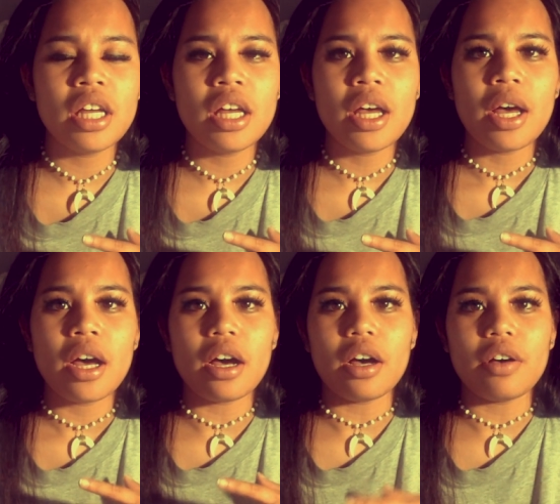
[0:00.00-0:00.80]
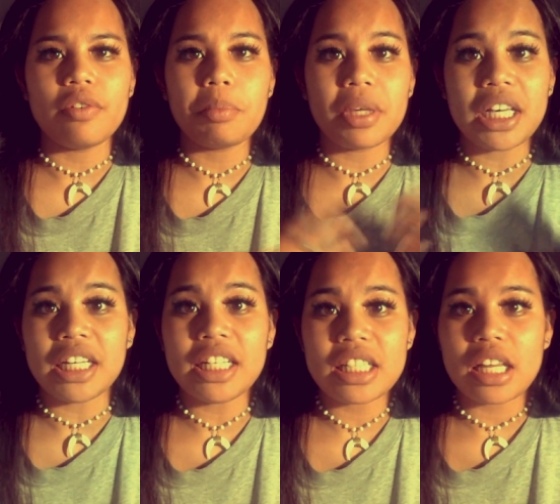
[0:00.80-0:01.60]
of
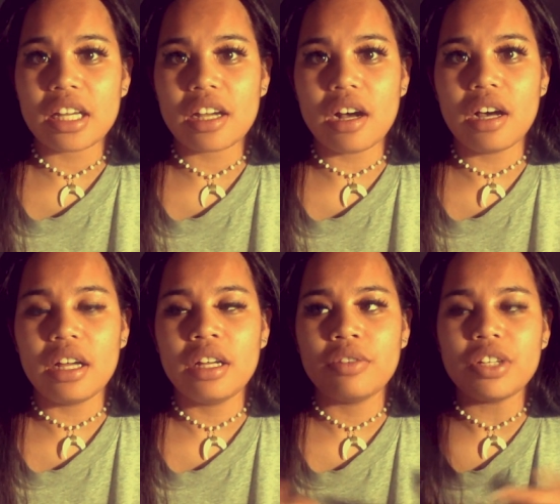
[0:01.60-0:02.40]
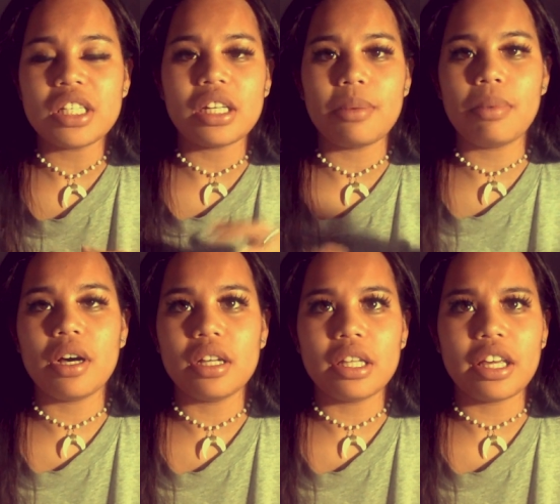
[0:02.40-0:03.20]
bikinis that I got recently
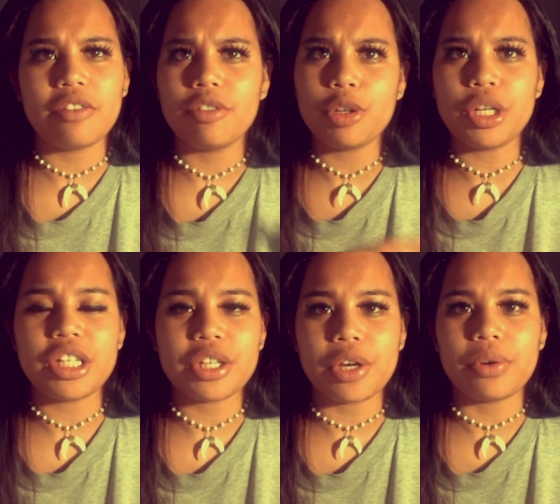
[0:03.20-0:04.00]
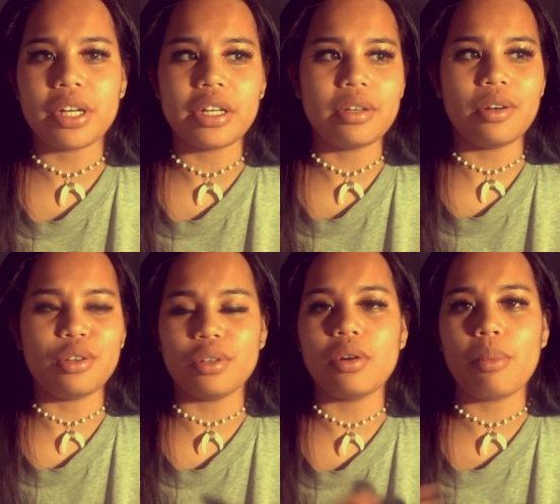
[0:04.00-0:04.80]
bought like a few days ago and I
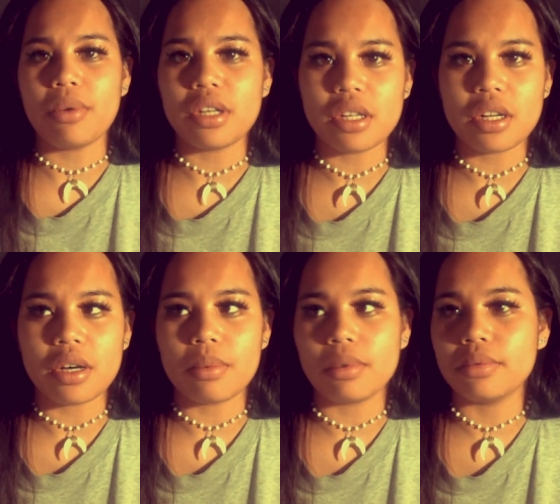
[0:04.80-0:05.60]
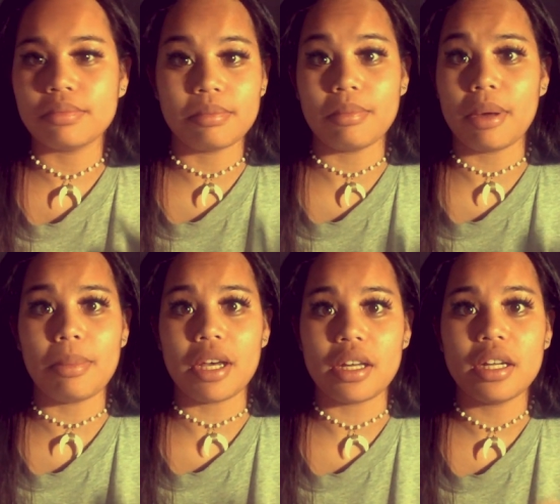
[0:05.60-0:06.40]
opened it up. my
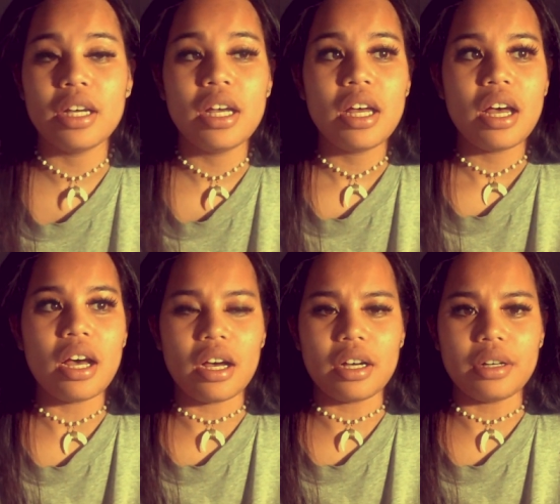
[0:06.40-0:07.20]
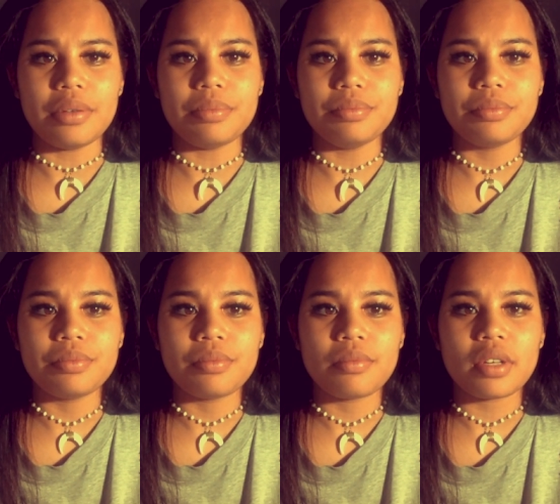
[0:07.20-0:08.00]
ah. Um,
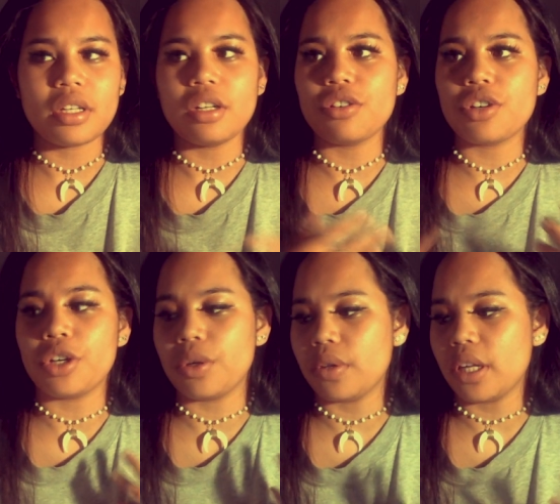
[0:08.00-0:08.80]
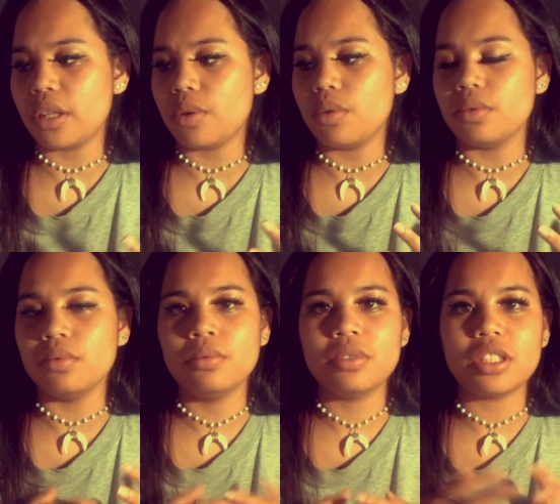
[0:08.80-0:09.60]
show you like the
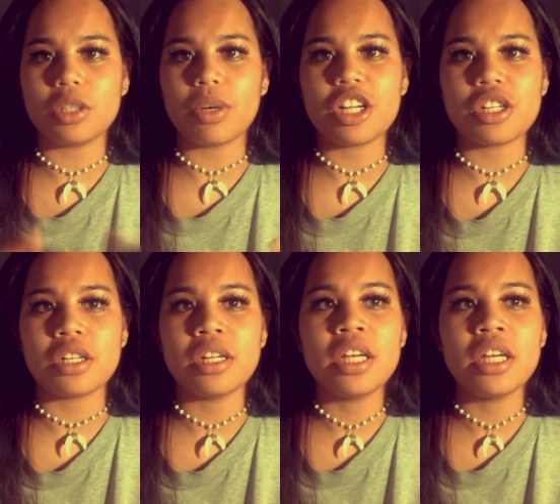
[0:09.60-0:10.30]
whole situation.